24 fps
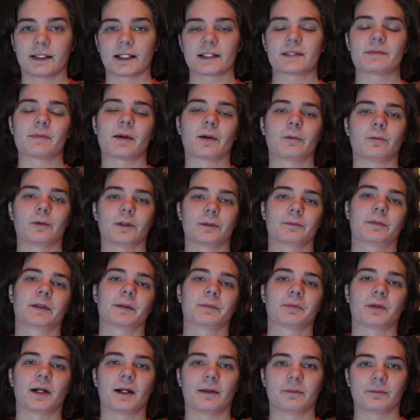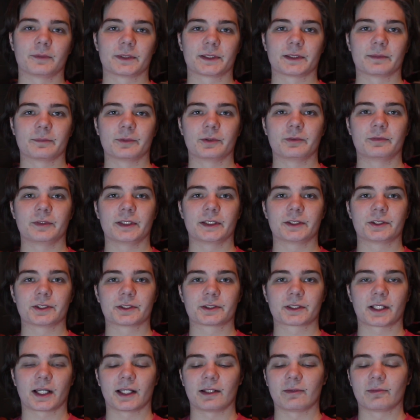That's my one big problem with the movie. It
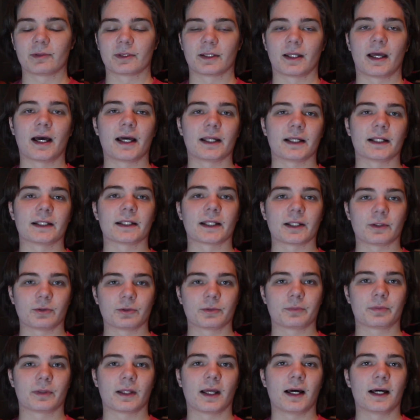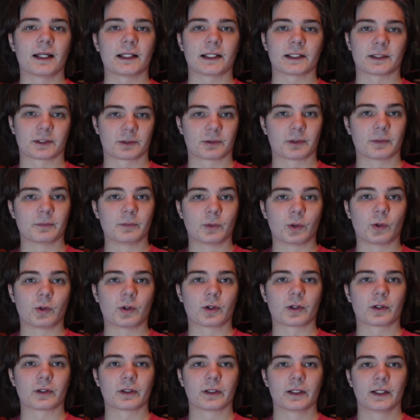just kind of relied on that old plot, and there were
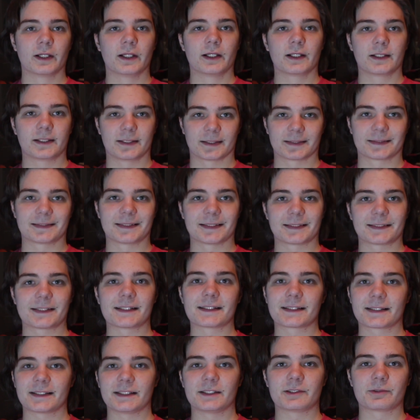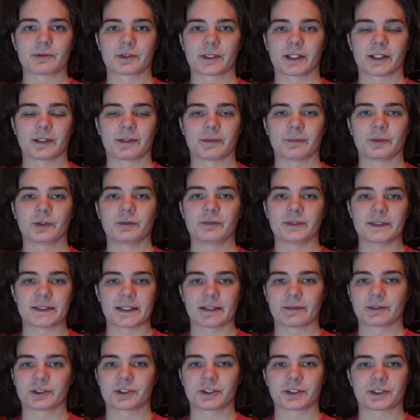more consistencies with other movies.
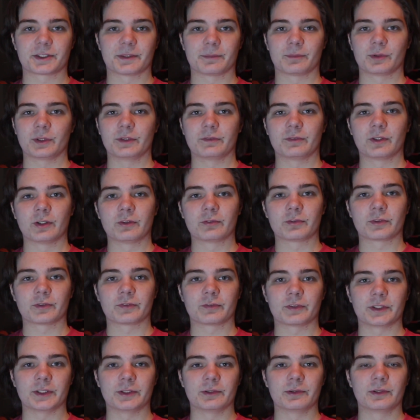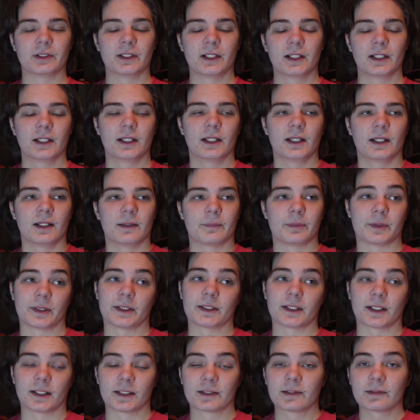That was just a brief overview.
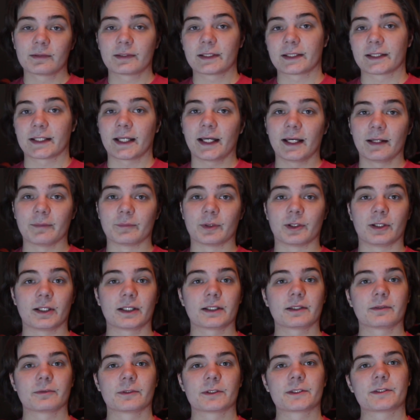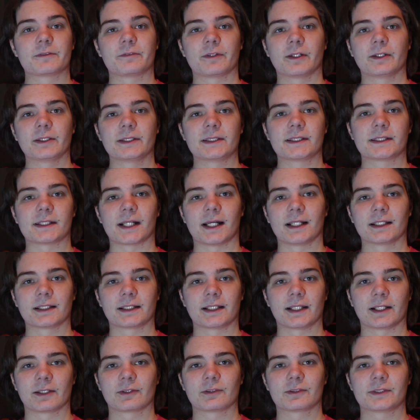But other than that, Moana was a very
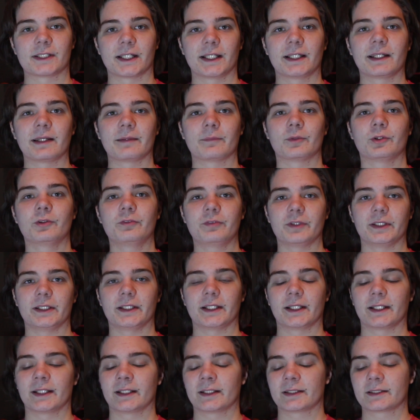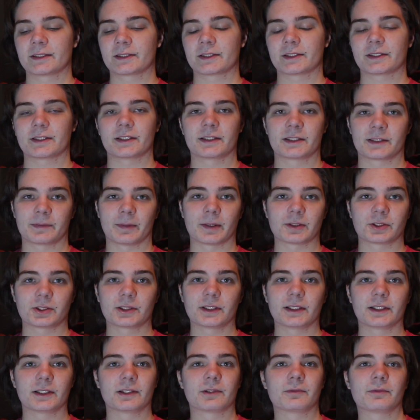solid, entertaining movie. It's
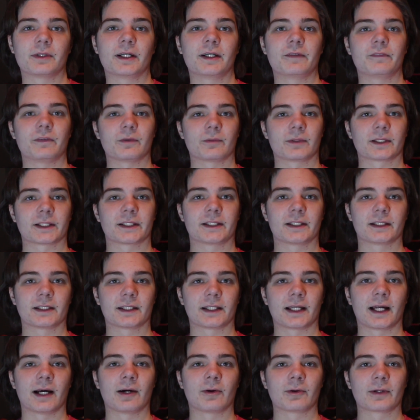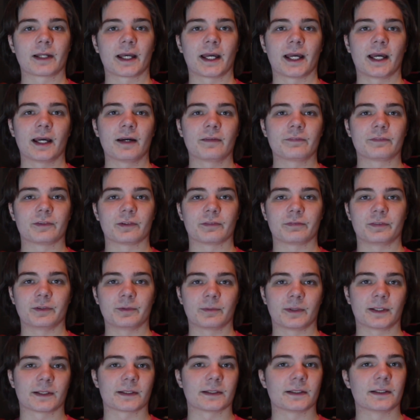especially a good way if you want to kill an hour and a half, or if
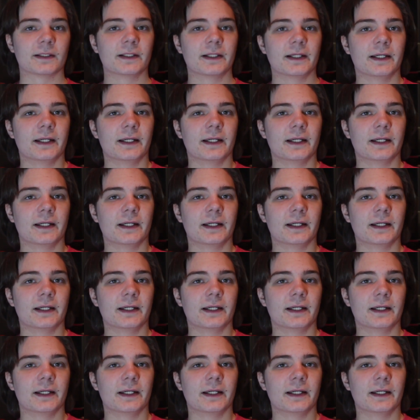you want to